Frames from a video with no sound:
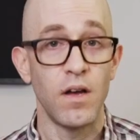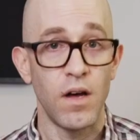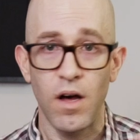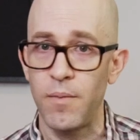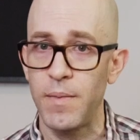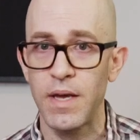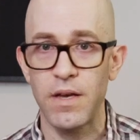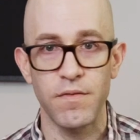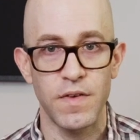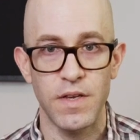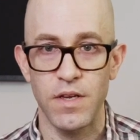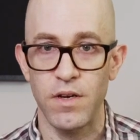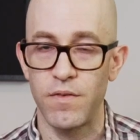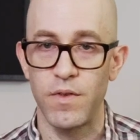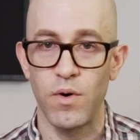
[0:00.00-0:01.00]
I'll make a
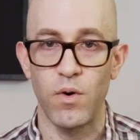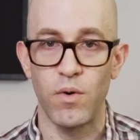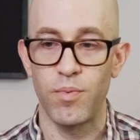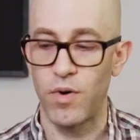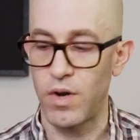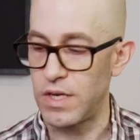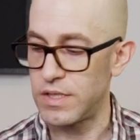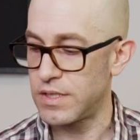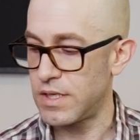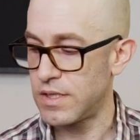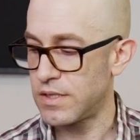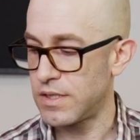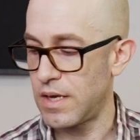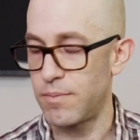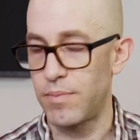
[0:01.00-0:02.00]
video of the whole
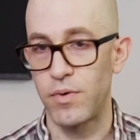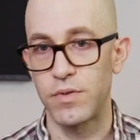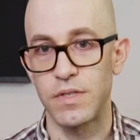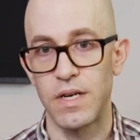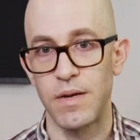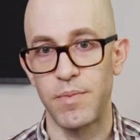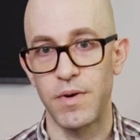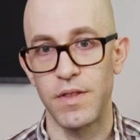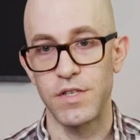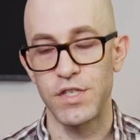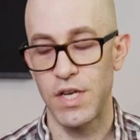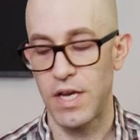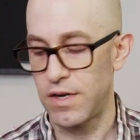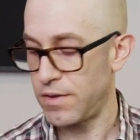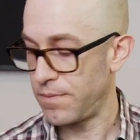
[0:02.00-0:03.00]
process and post it up on the
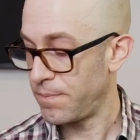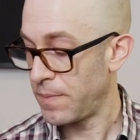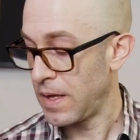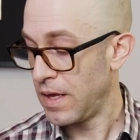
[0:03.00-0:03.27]
channel.